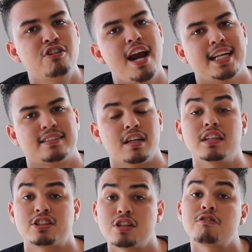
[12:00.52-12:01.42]

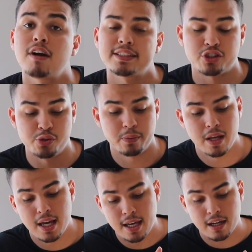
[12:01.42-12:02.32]
grandson, to the rescue.
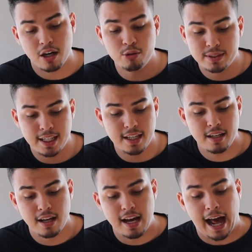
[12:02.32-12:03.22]
Comes
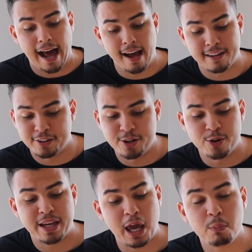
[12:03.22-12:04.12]
in. You
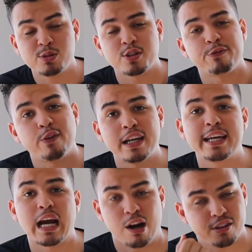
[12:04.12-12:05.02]
know, Cable's a funny
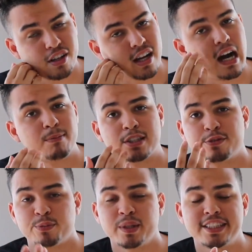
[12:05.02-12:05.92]
character in comics
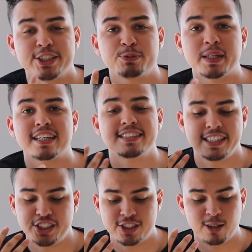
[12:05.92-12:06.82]
for me, just because
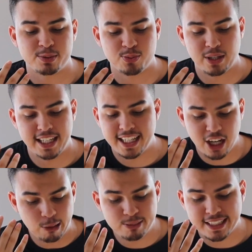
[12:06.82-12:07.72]
he
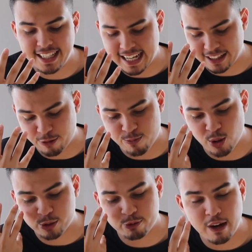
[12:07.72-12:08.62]
comes in at the
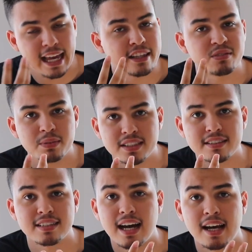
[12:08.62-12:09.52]
most
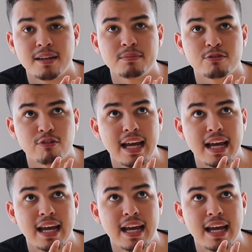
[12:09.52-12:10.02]
randomest times,